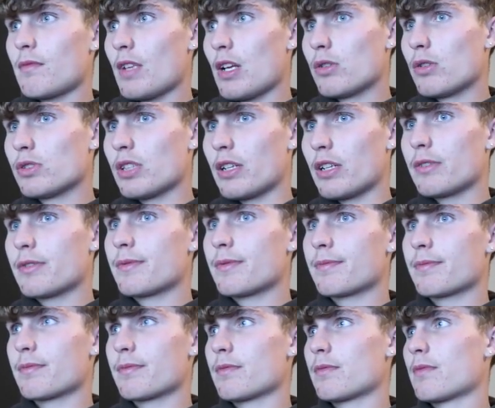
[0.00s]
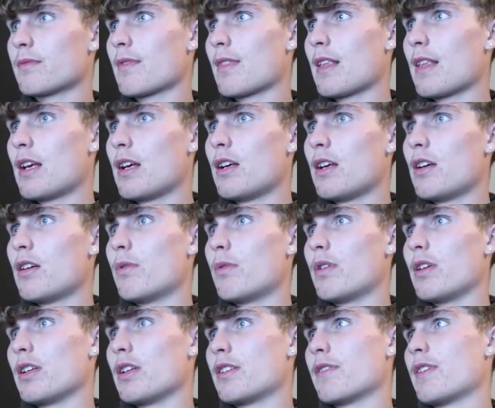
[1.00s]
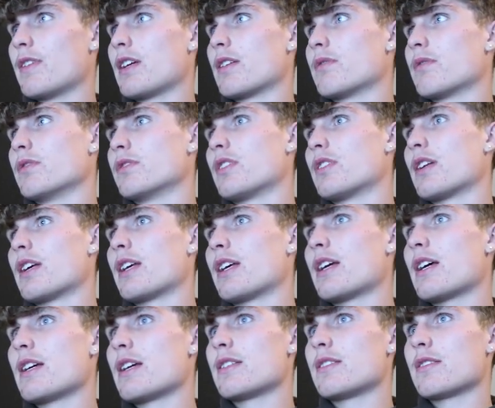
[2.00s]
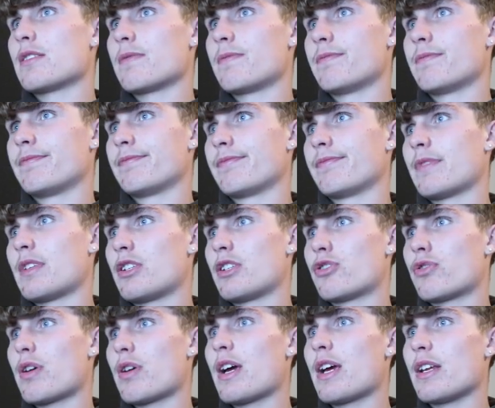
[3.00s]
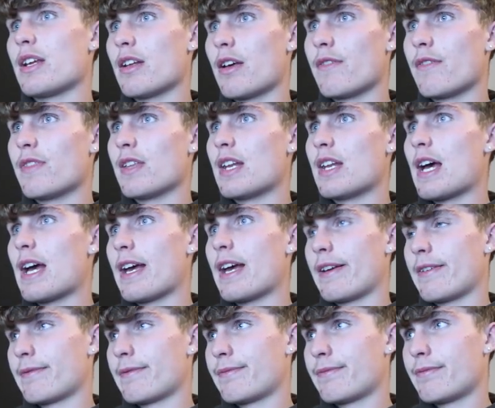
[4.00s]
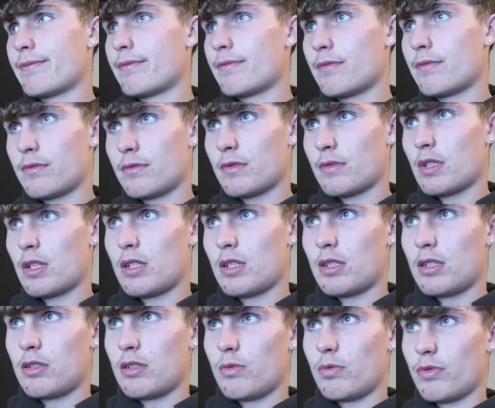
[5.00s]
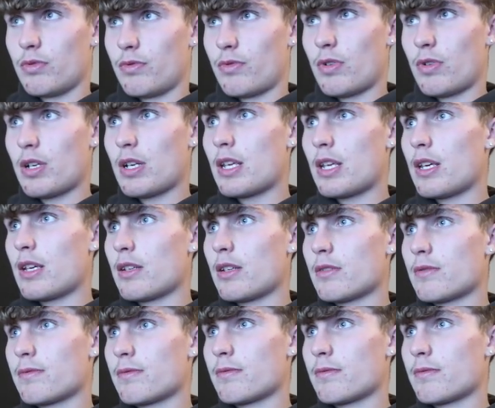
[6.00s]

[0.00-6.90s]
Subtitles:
Also, relative equals on ES. The trade of the day was right here.